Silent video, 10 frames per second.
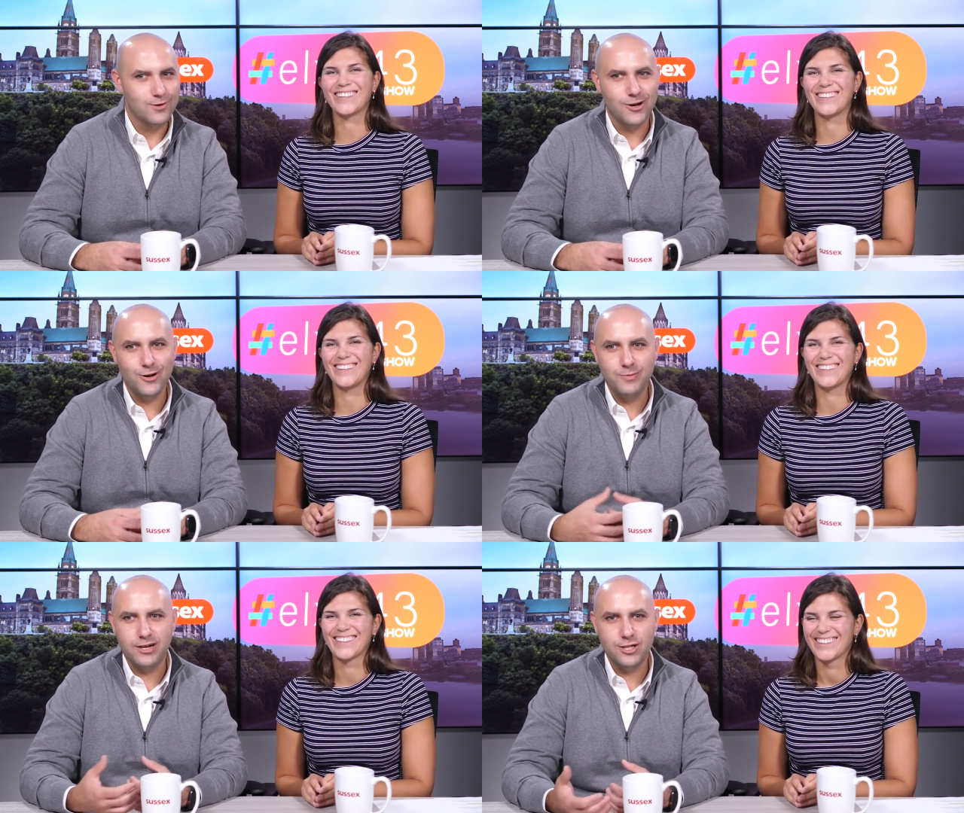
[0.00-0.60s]

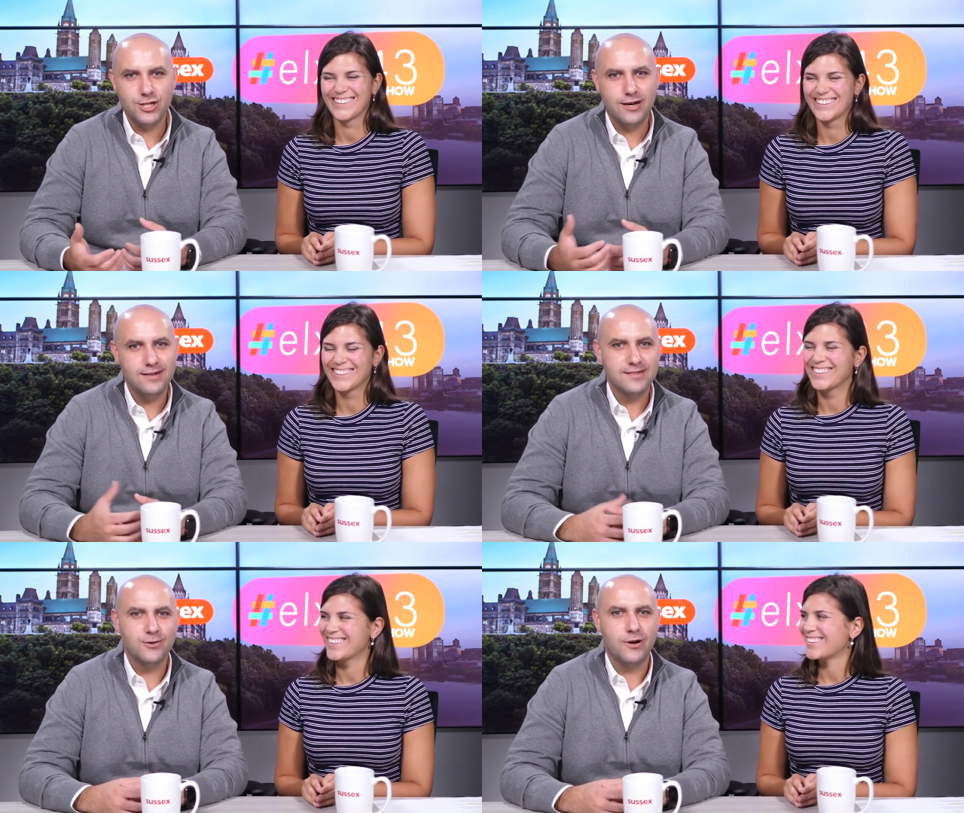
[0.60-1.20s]
Speaker 1: Trudeau, but it
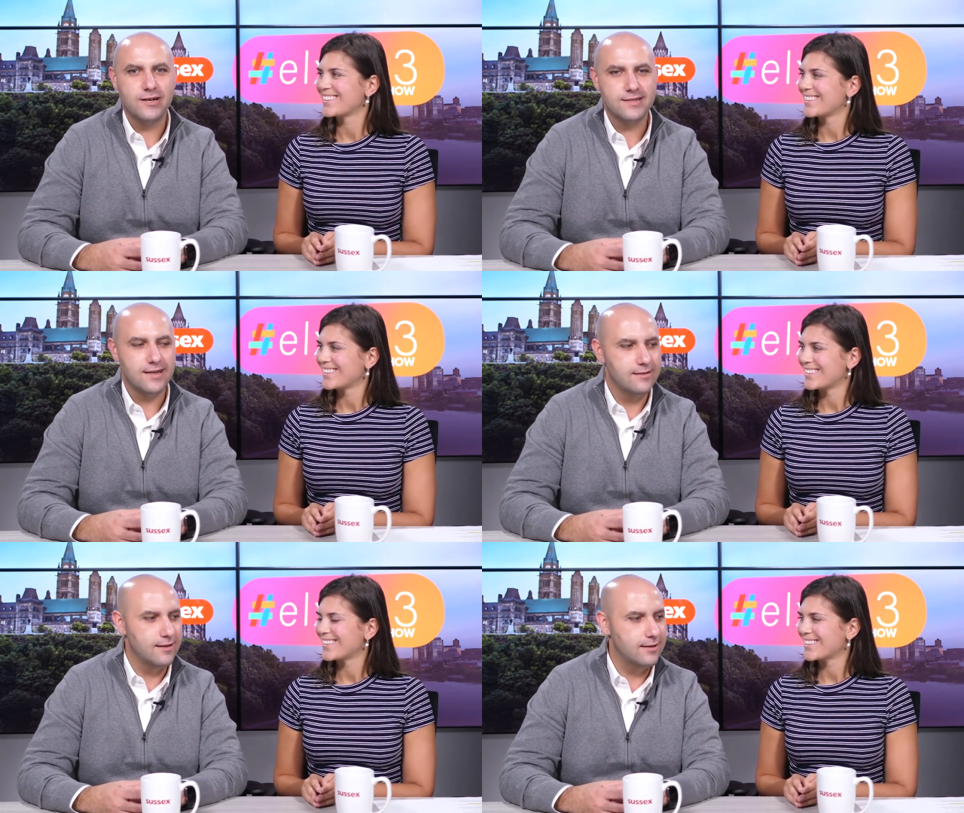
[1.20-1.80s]
shines across,
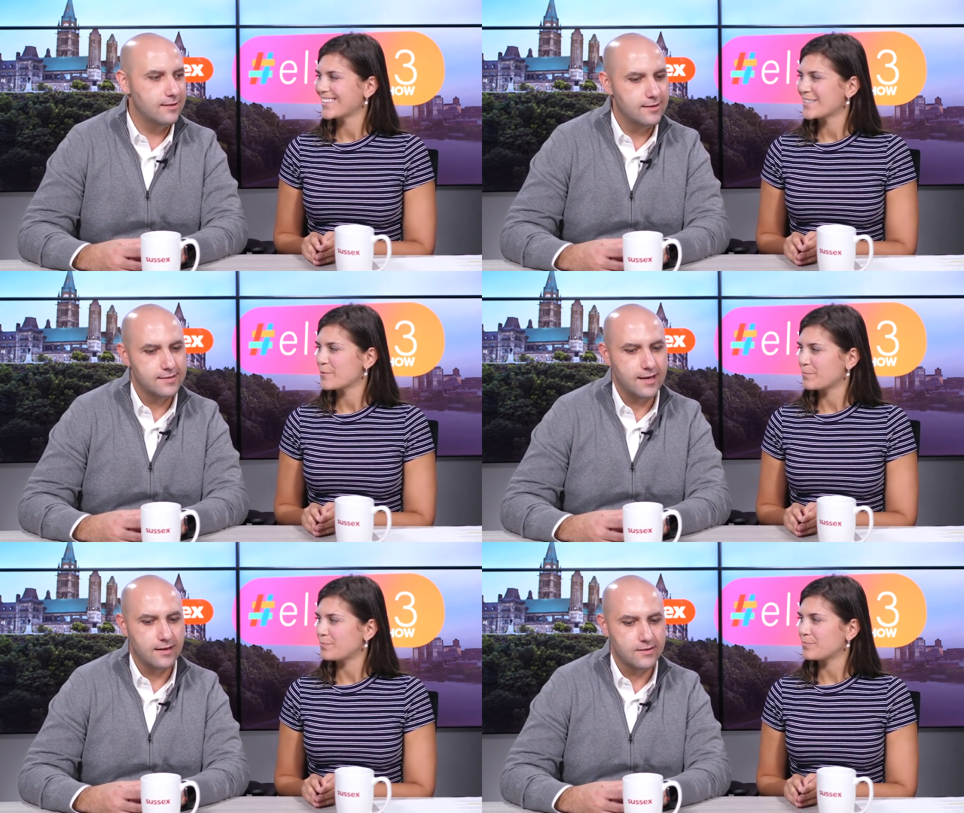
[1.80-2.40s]
I think, in
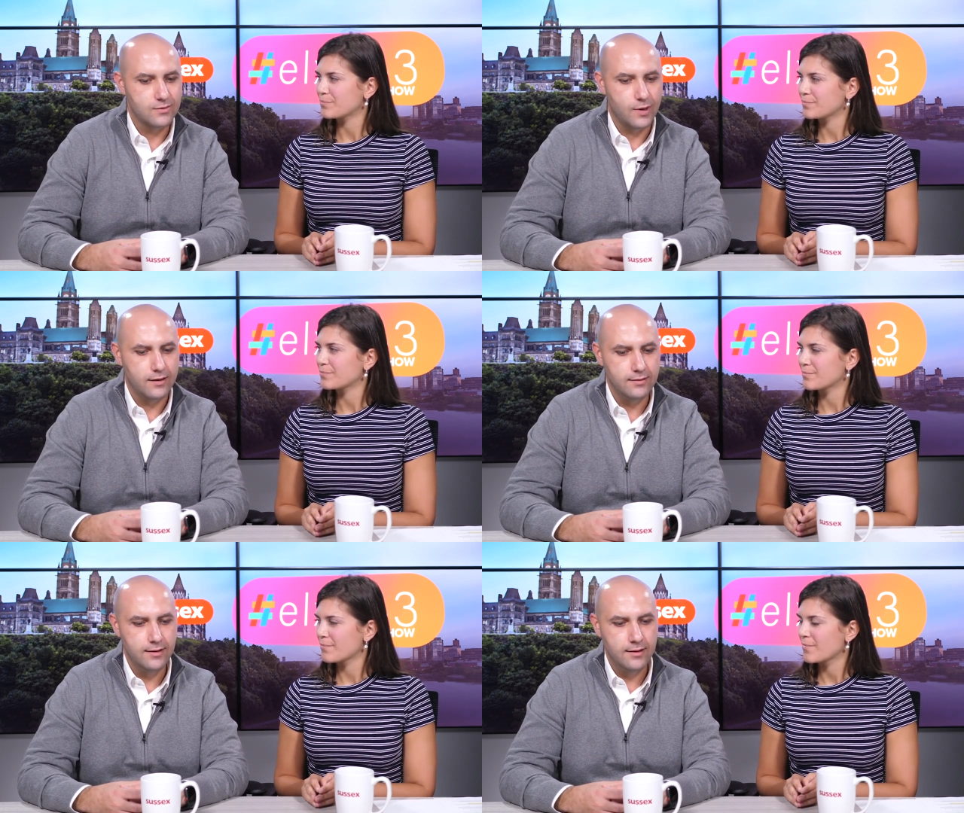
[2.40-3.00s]
this ad as
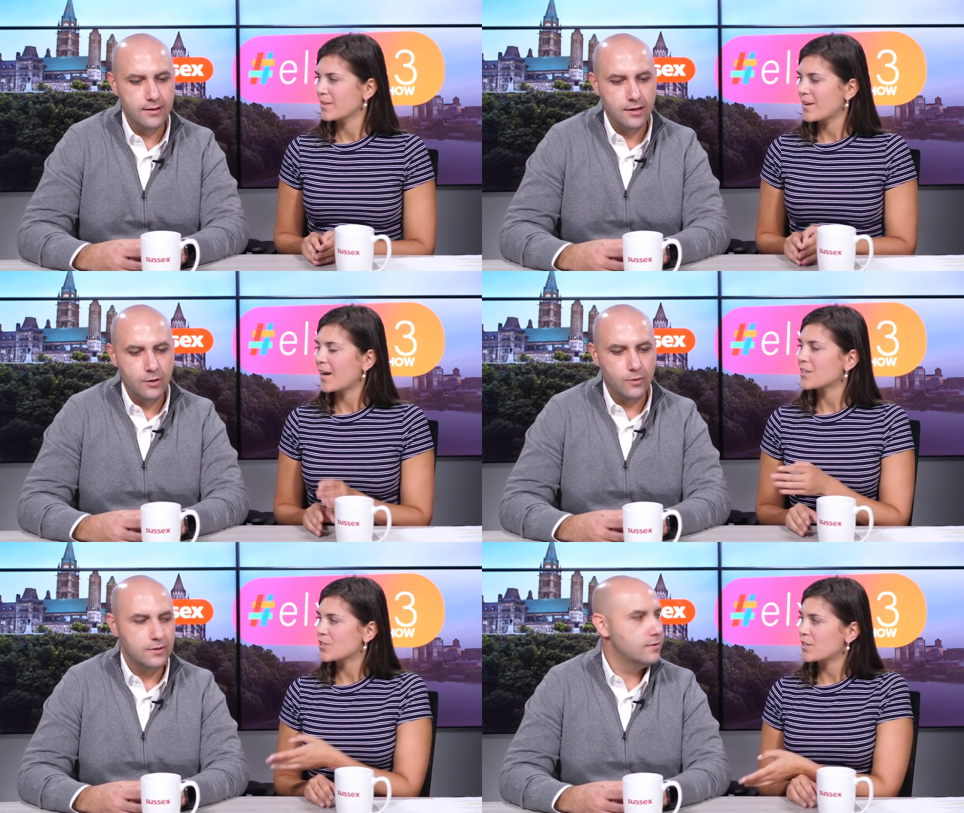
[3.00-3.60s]
well.
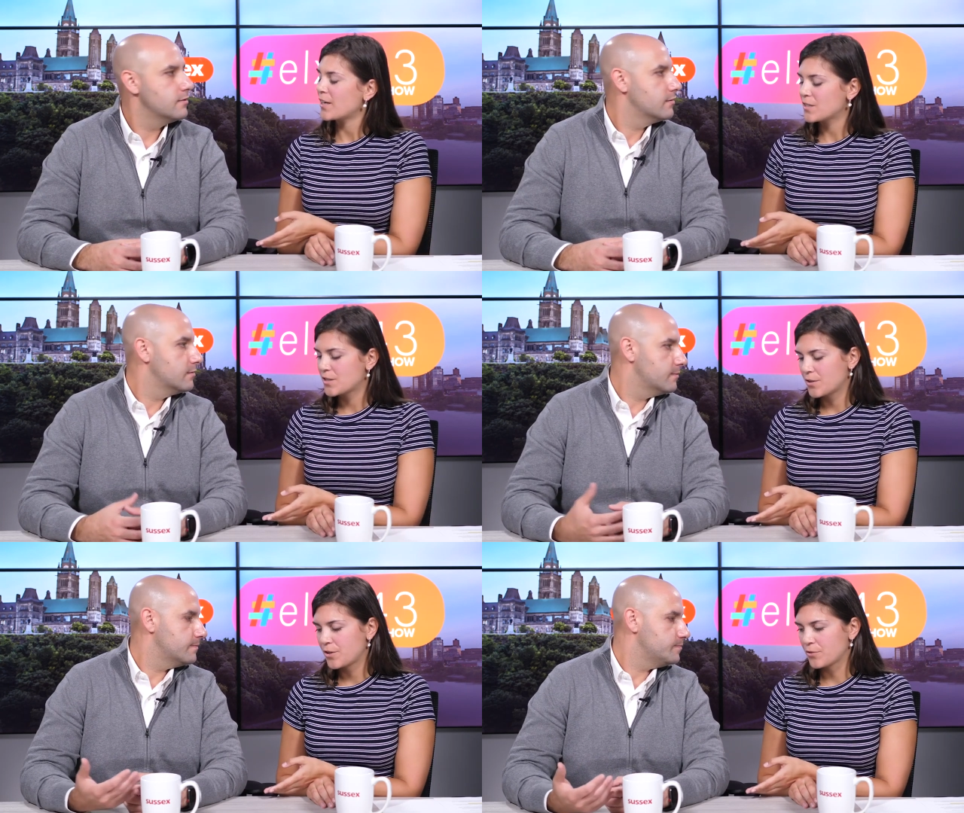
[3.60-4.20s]
And
Speaker 2: to and
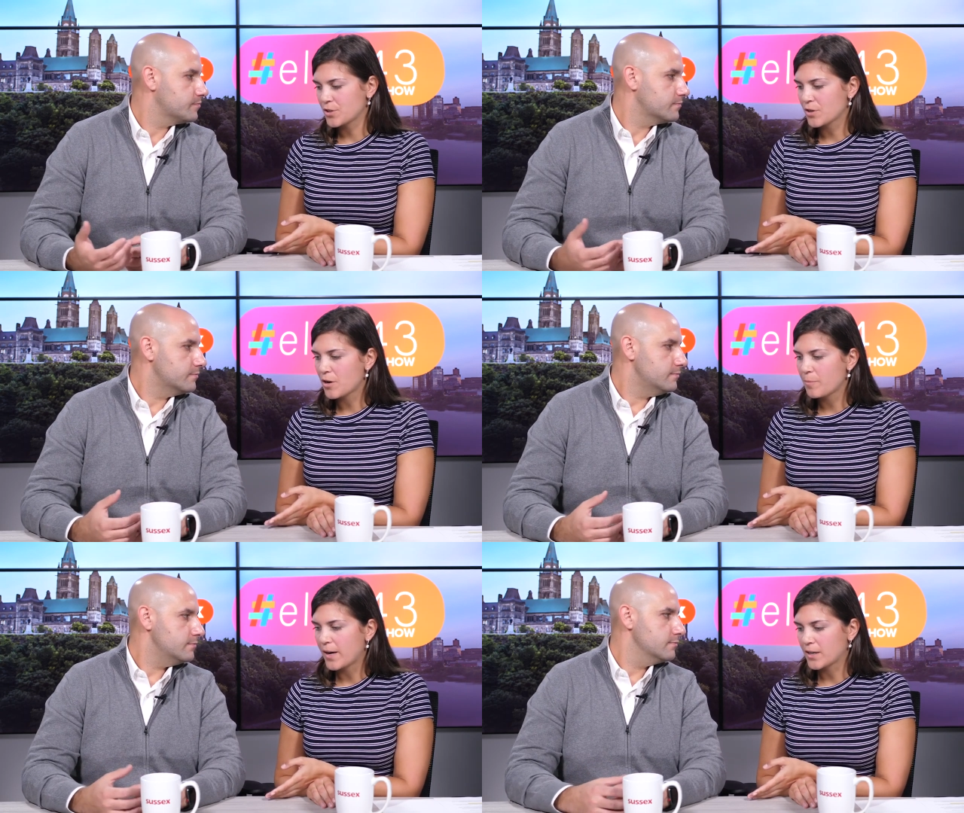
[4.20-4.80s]
to you know to
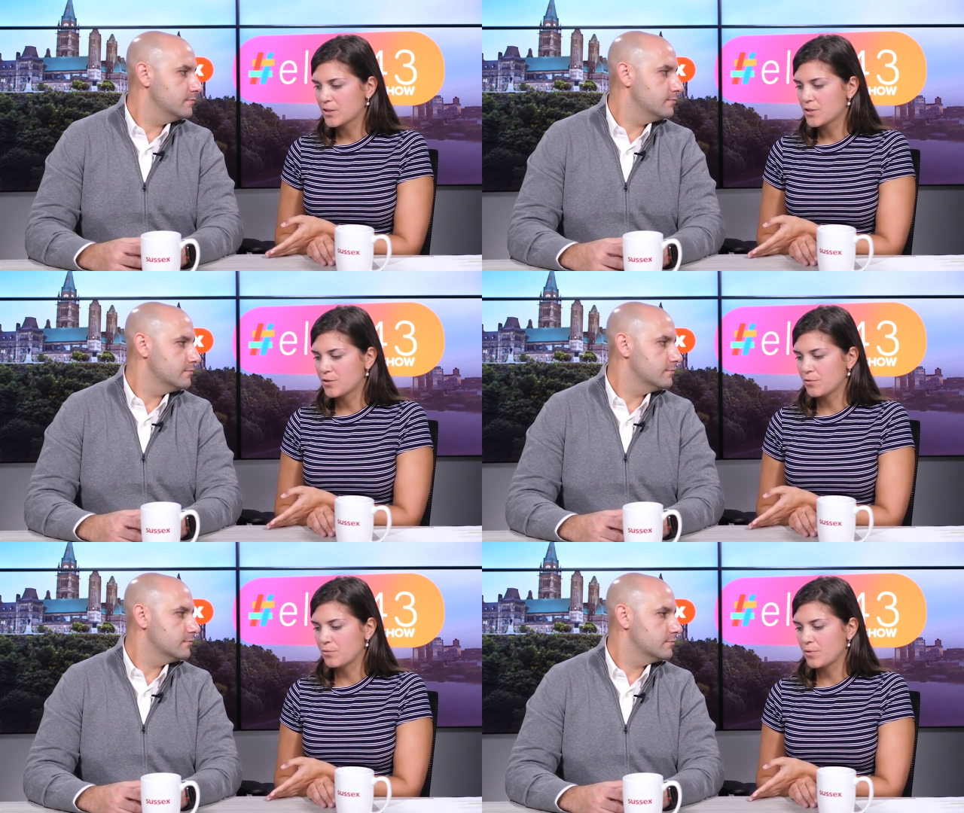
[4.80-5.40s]
call back
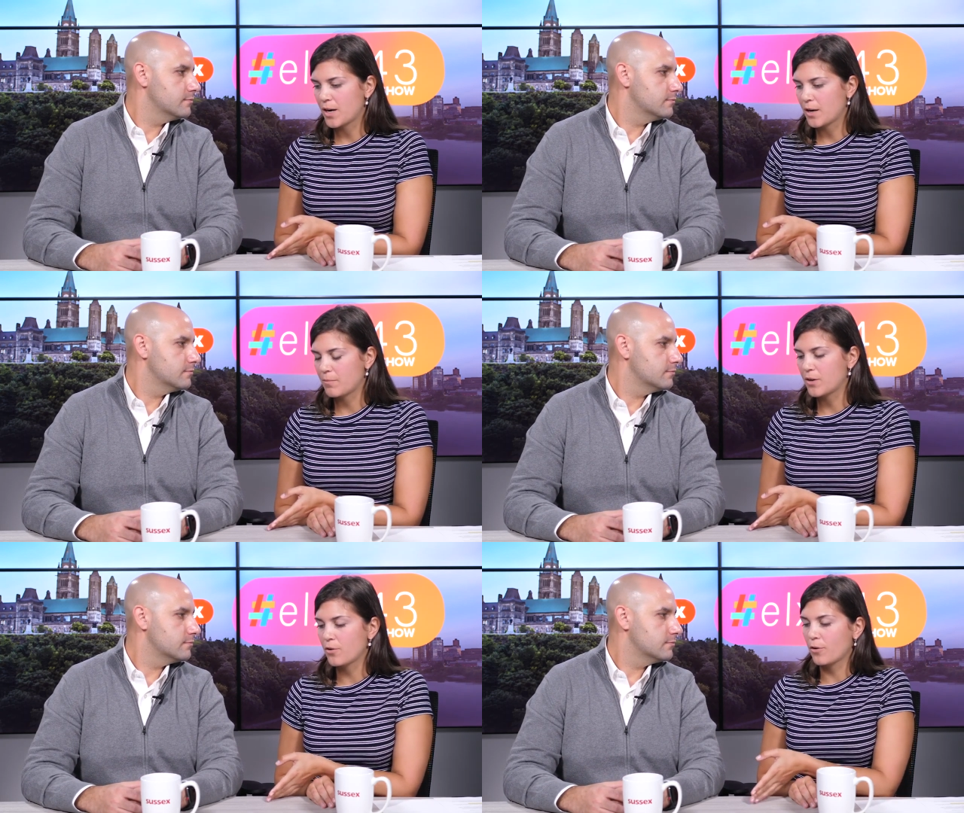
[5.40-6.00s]
to
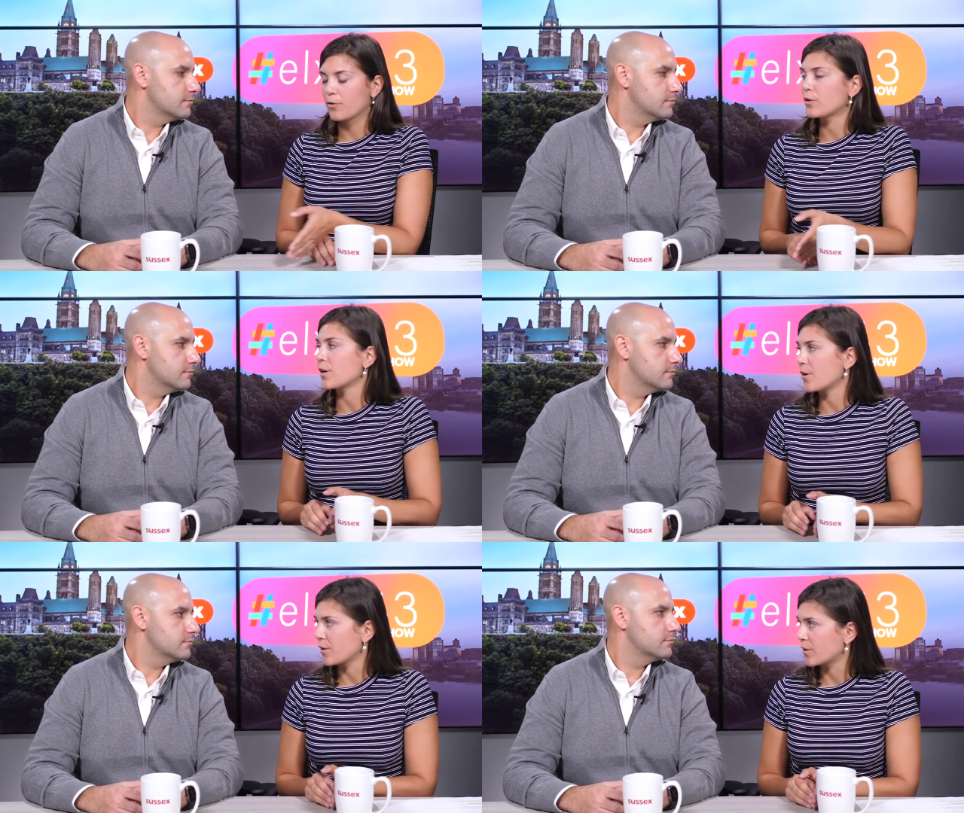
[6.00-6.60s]
um, an
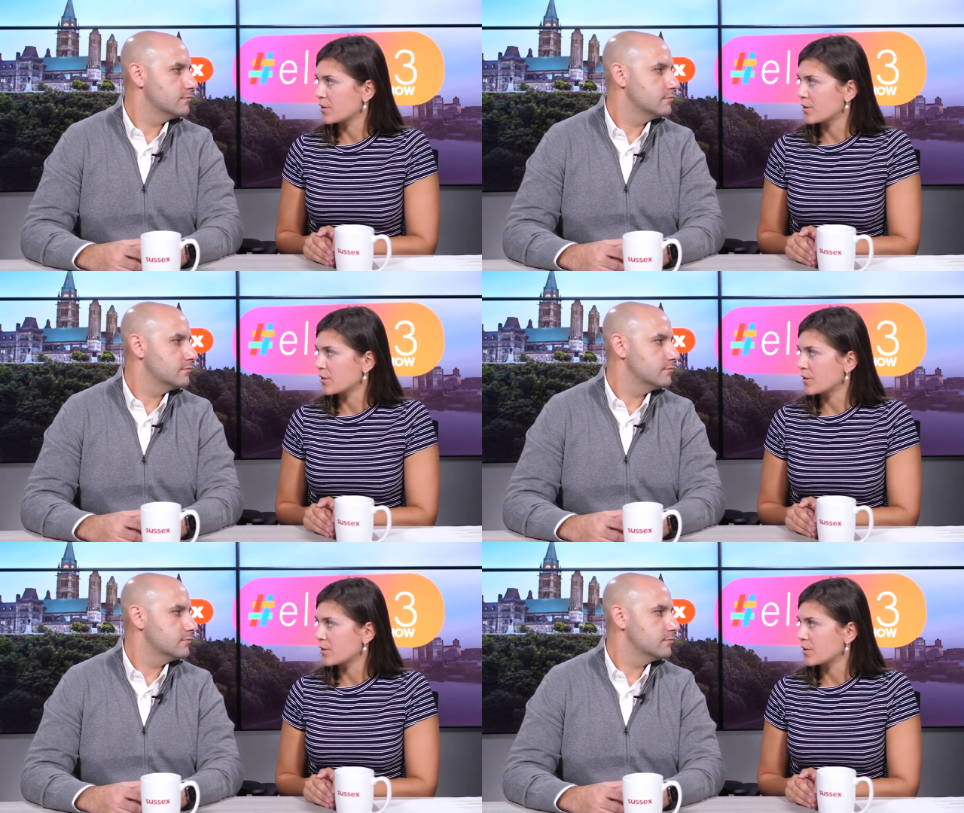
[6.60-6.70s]
earlier